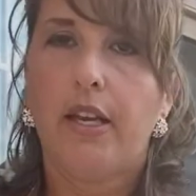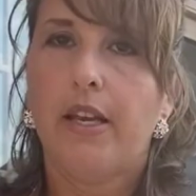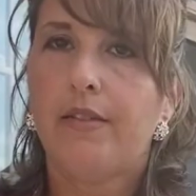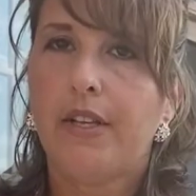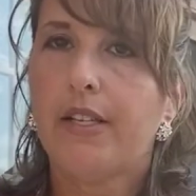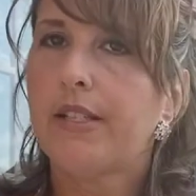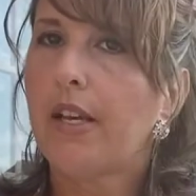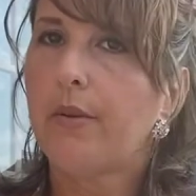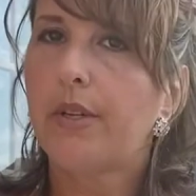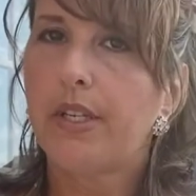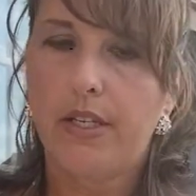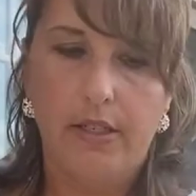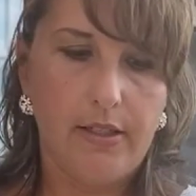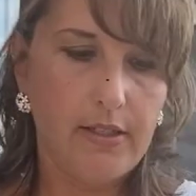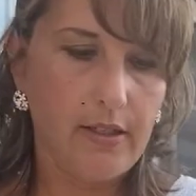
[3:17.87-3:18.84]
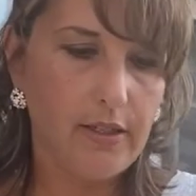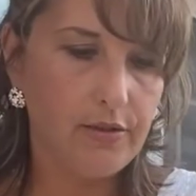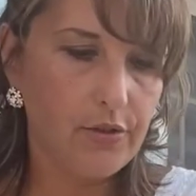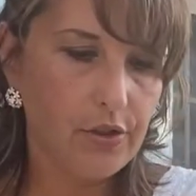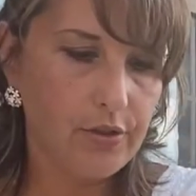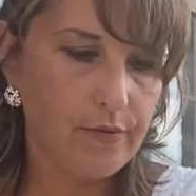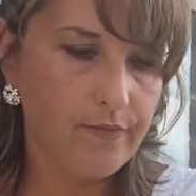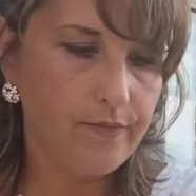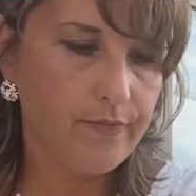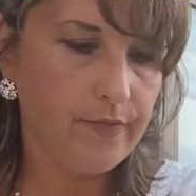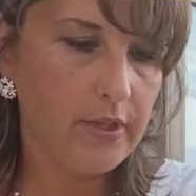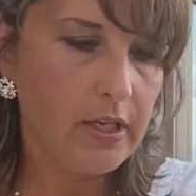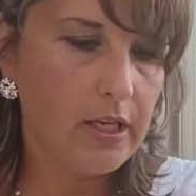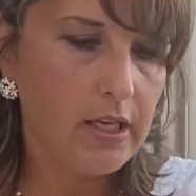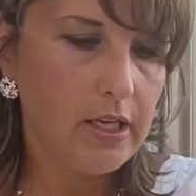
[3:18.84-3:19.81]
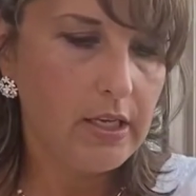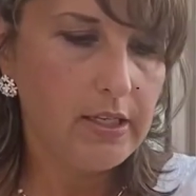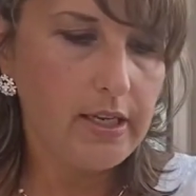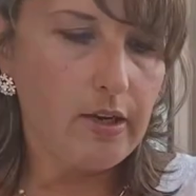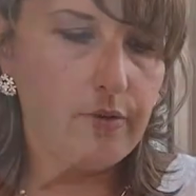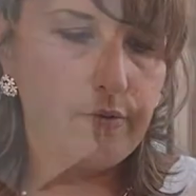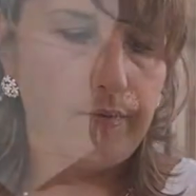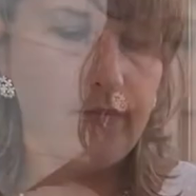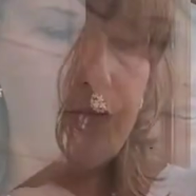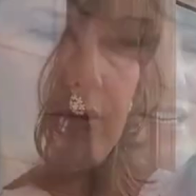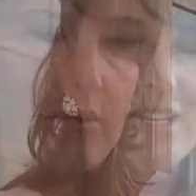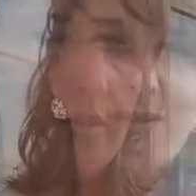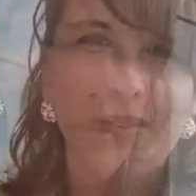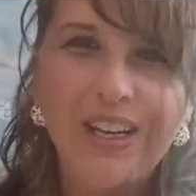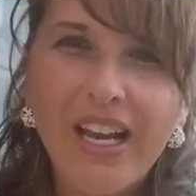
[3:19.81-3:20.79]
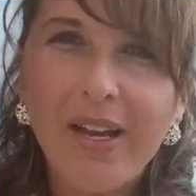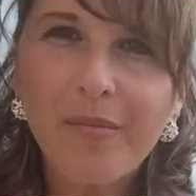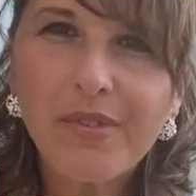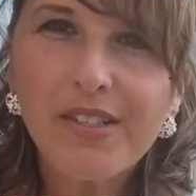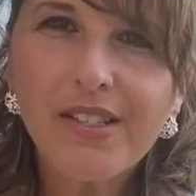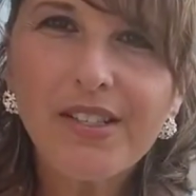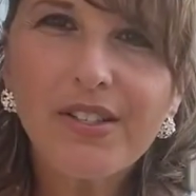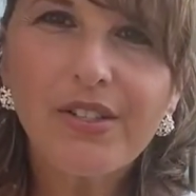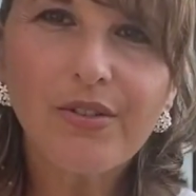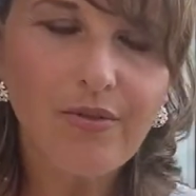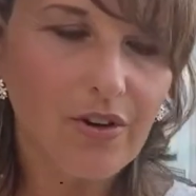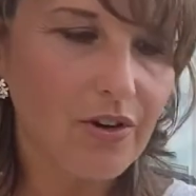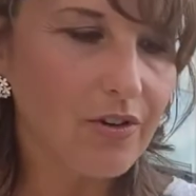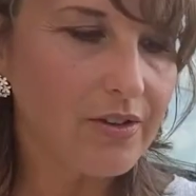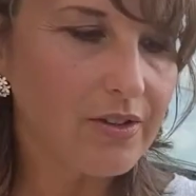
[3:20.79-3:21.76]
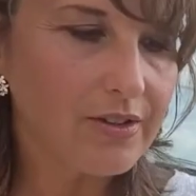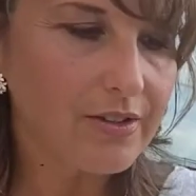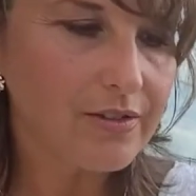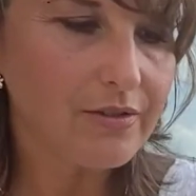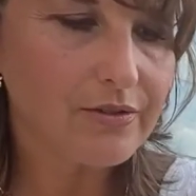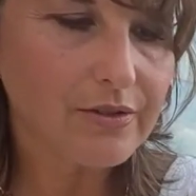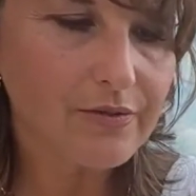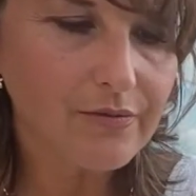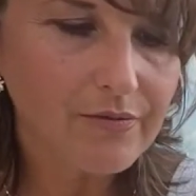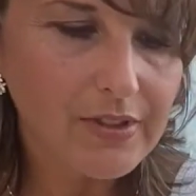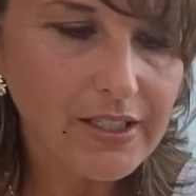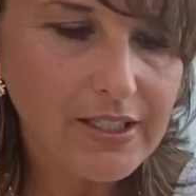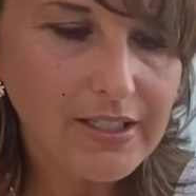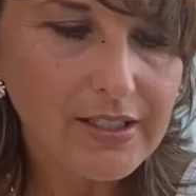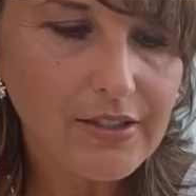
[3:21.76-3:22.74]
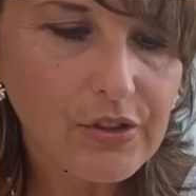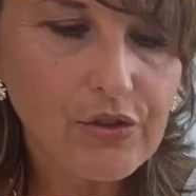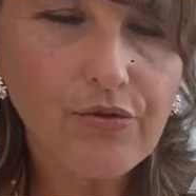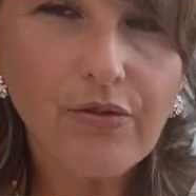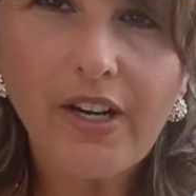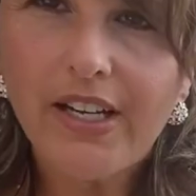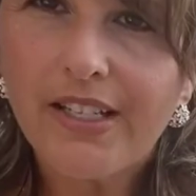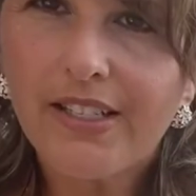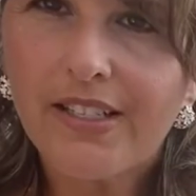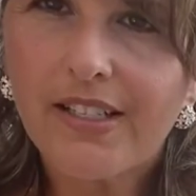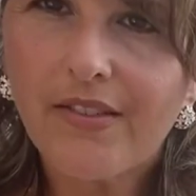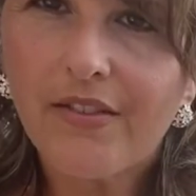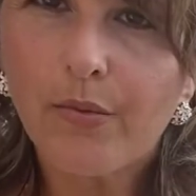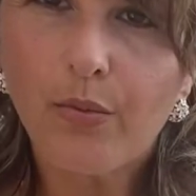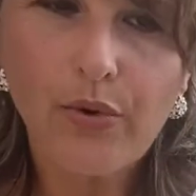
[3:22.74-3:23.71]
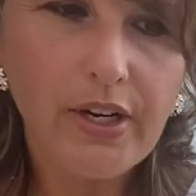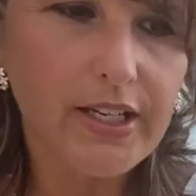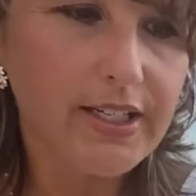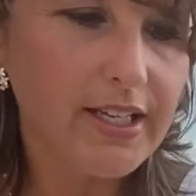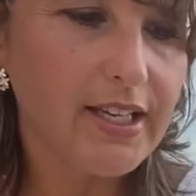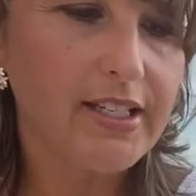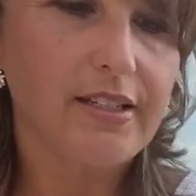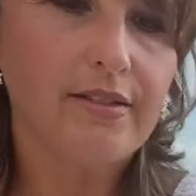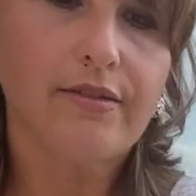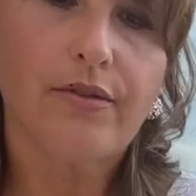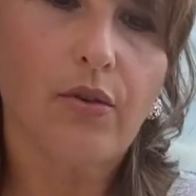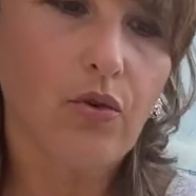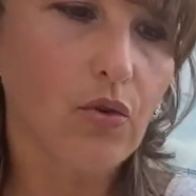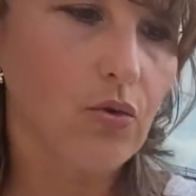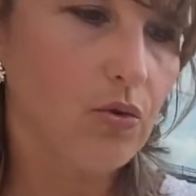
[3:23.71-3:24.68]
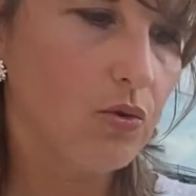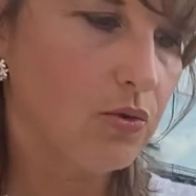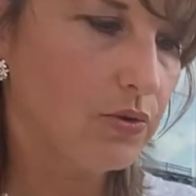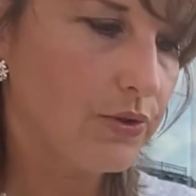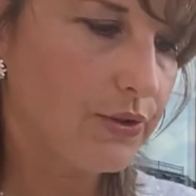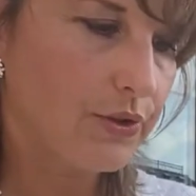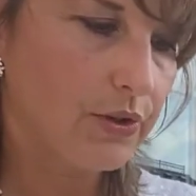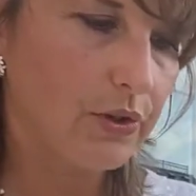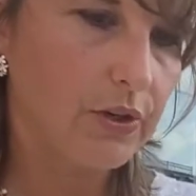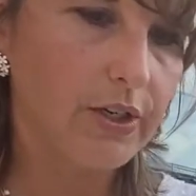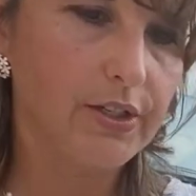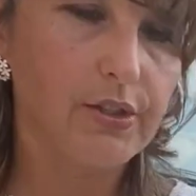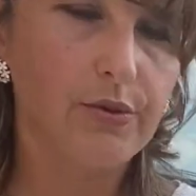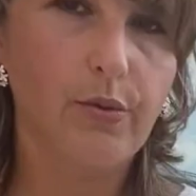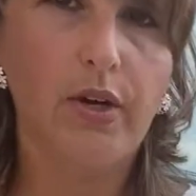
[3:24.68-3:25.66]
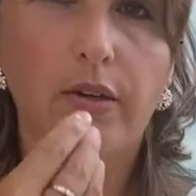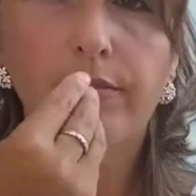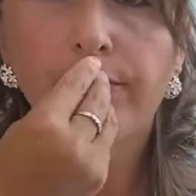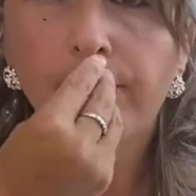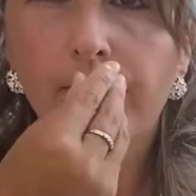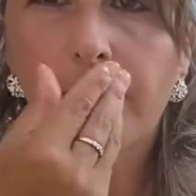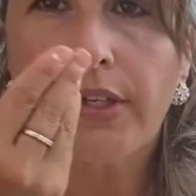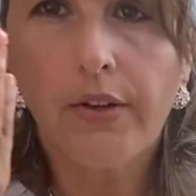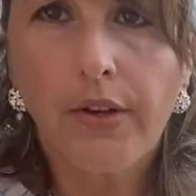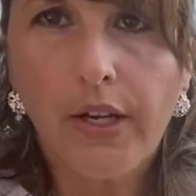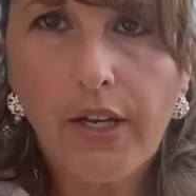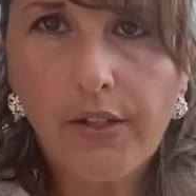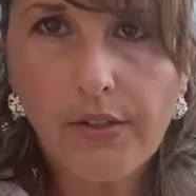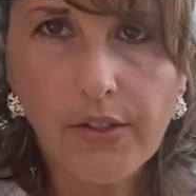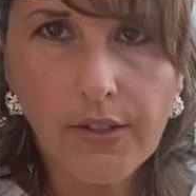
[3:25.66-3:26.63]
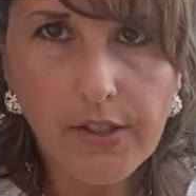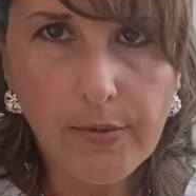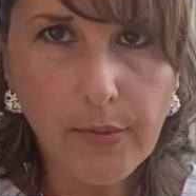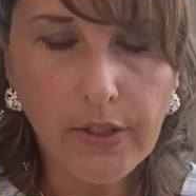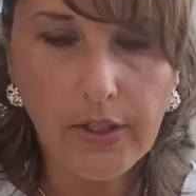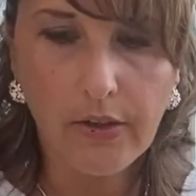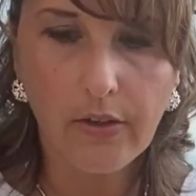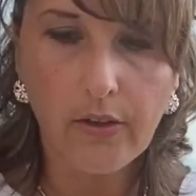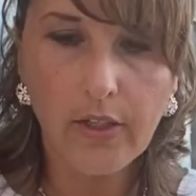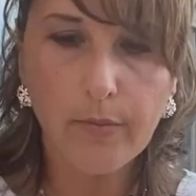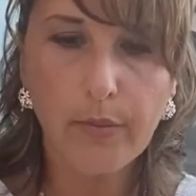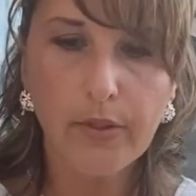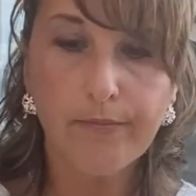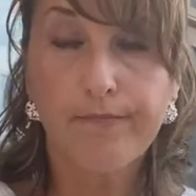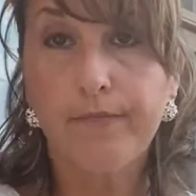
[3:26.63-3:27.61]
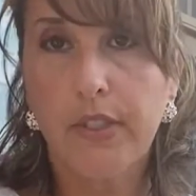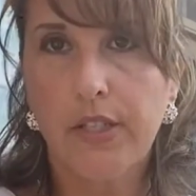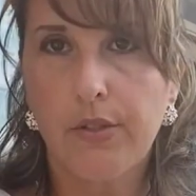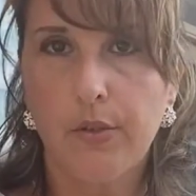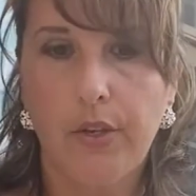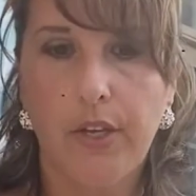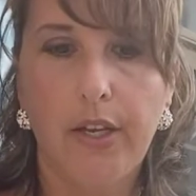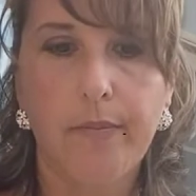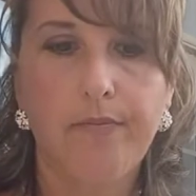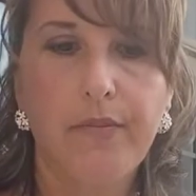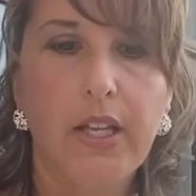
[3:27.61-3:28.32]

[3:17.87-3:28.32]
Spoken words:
and that's how he'd eat his lunch. Now, what happens is too, all the little dryness of the bread kind of holds the garlic as well. Now your hands are going to smell like garlic, but that's okay.